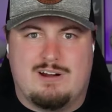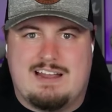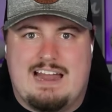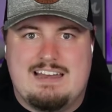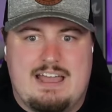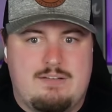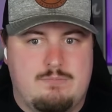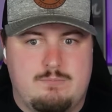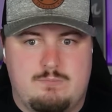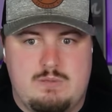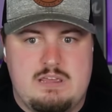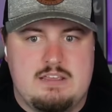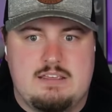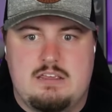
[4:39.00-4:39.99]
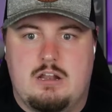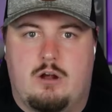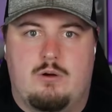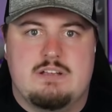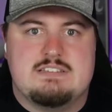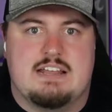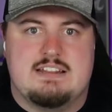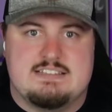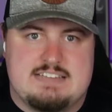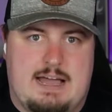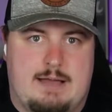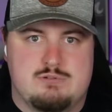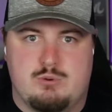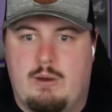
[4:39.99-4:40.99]
guy to be, inside the
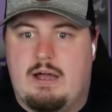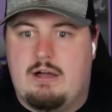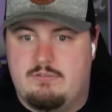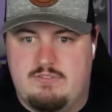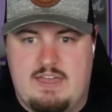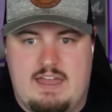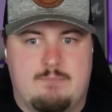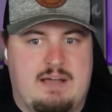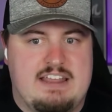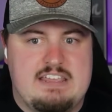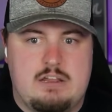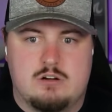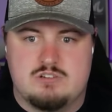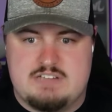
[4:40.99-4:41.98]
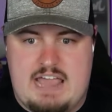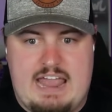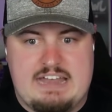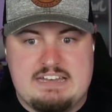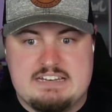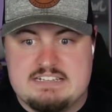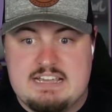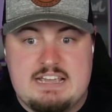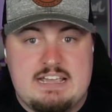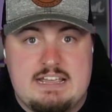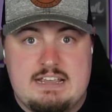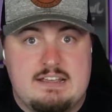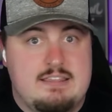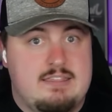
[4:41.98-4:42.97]
top 12 then by year's end,
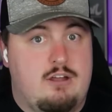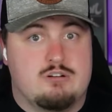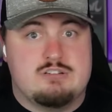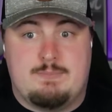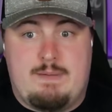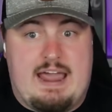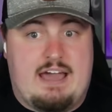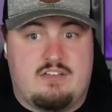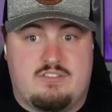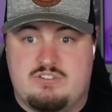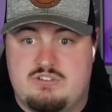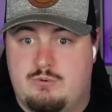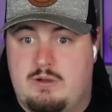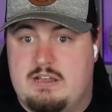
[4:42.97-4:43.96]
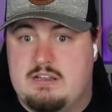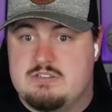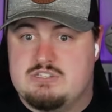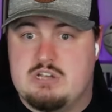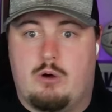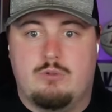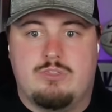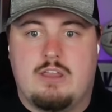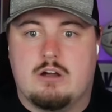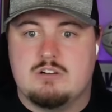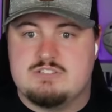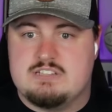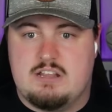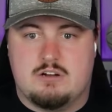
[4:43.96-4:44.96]
there's a path to it. So
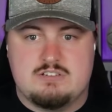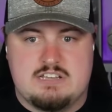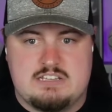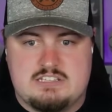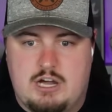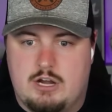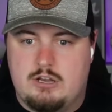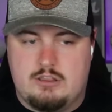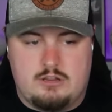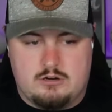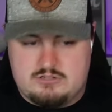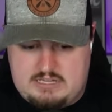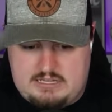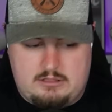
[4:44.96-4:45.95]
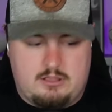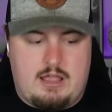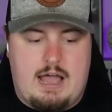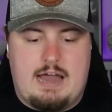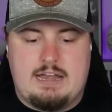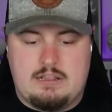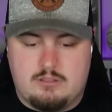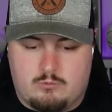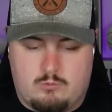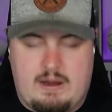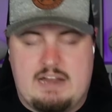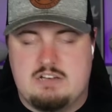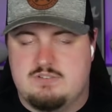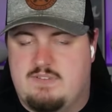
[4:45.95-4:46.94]
there's a lot in the
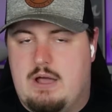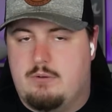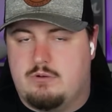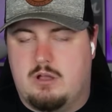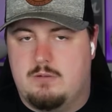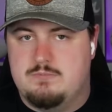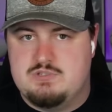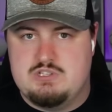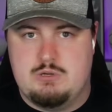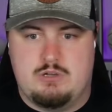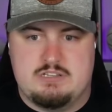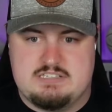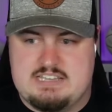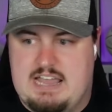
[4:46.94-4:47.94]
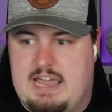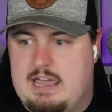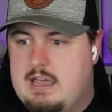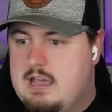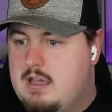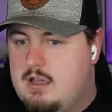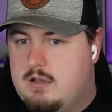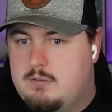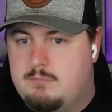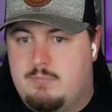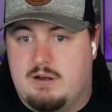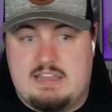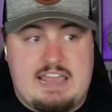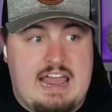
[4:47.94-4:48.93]
range of outcomes, you could say.
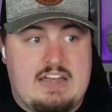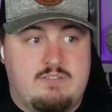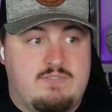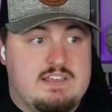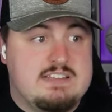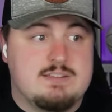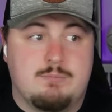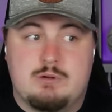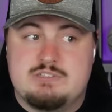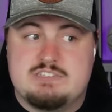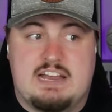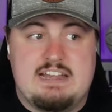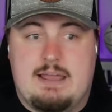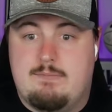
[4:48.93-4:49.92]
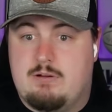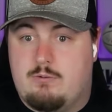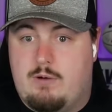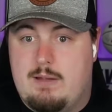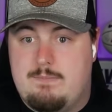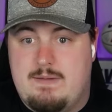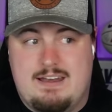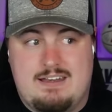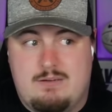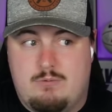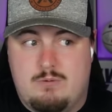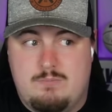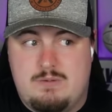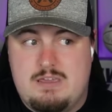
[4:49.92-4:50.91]
But again, if he's the most dynamic weapon, it
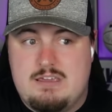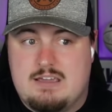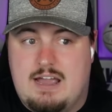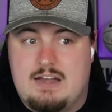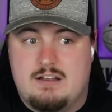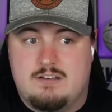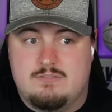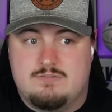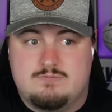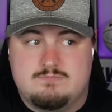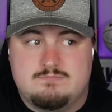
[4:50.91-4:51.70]
would be kind of